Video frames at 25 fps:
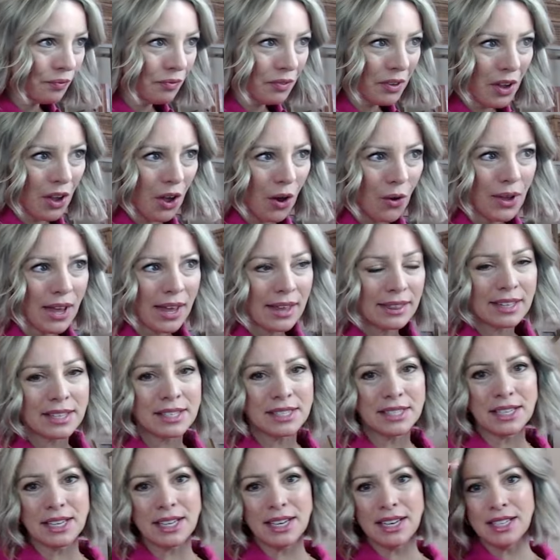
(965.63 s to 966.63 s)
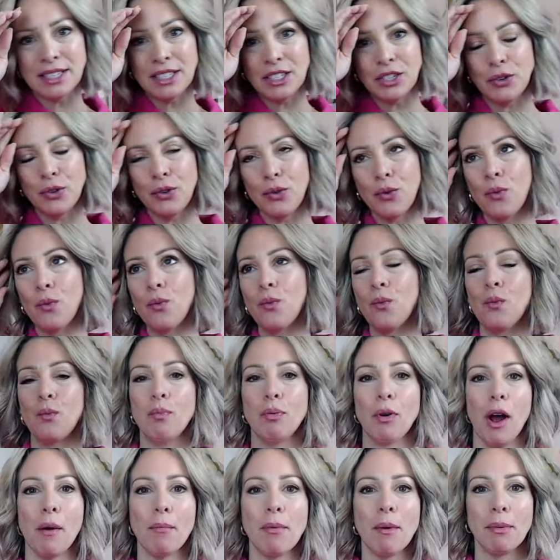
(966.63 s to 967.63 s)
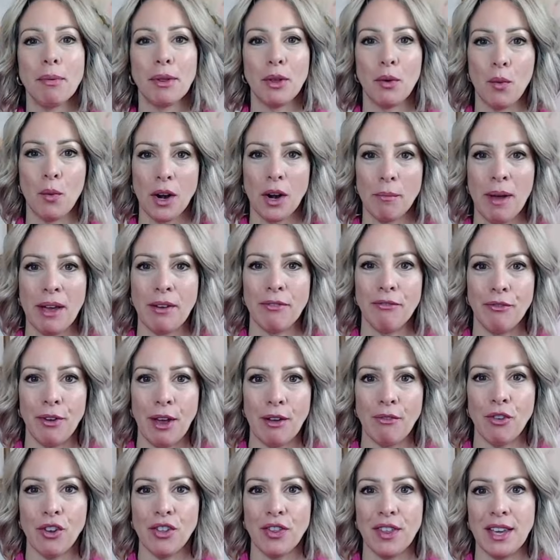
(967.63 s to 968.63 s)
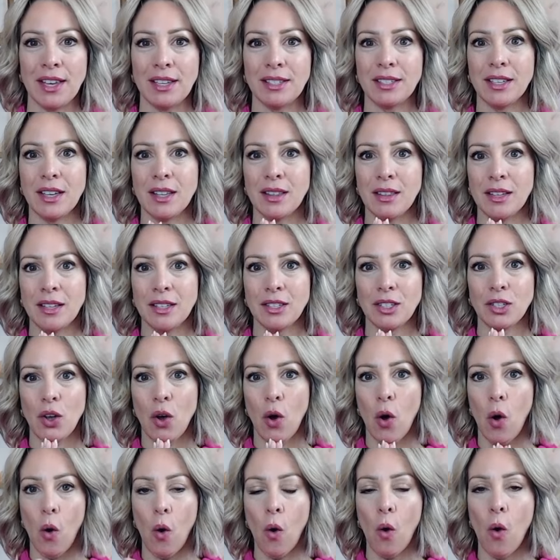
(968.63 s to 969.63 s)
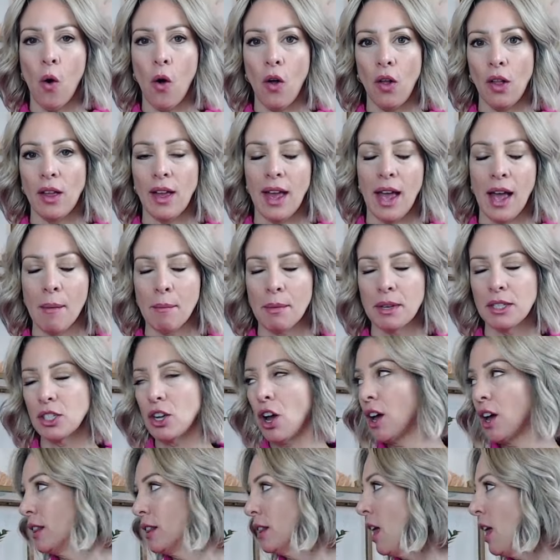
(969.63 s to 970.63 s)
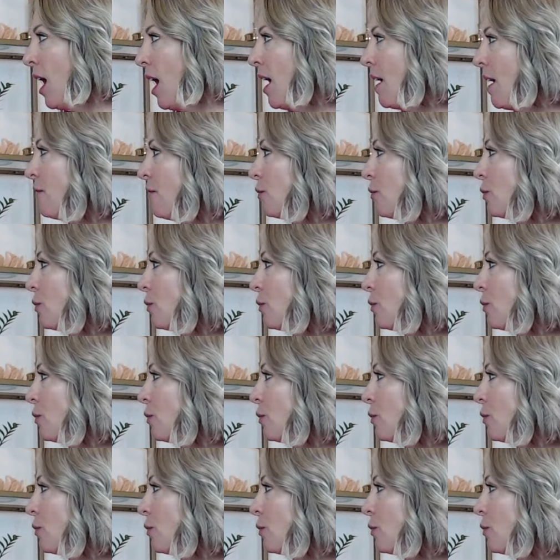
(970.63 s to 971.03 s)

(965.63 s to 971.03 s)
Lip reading: Okay, let's get into probably one of my favorite things in this whole Amazon Live,